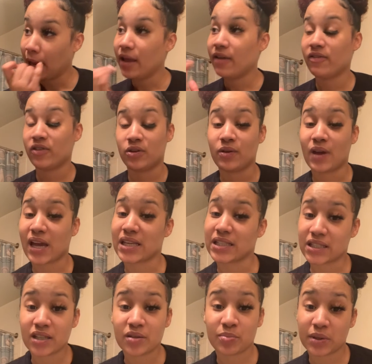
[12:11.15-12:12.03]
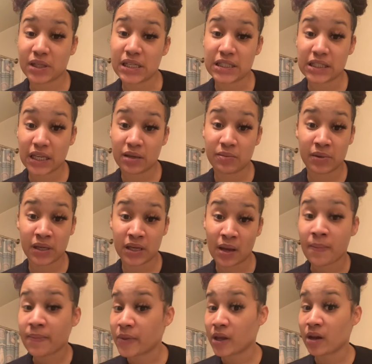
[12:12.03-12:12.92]
If you guys could please get me
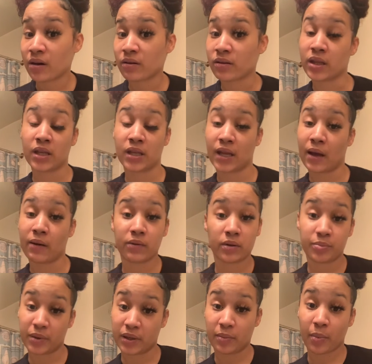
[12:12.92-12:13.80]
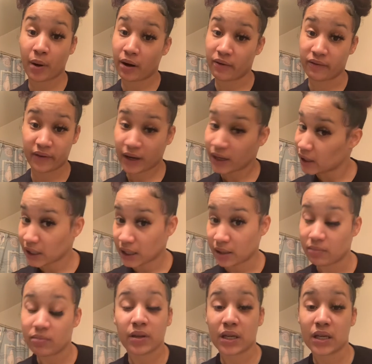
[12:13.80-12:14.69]
up there, then that would be
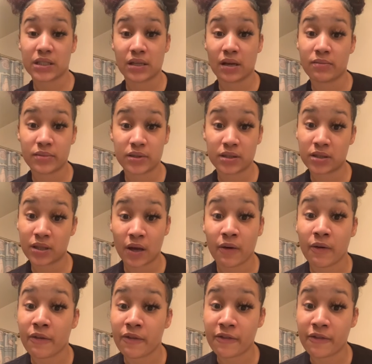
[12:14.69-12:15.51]
perfectly, because I'm so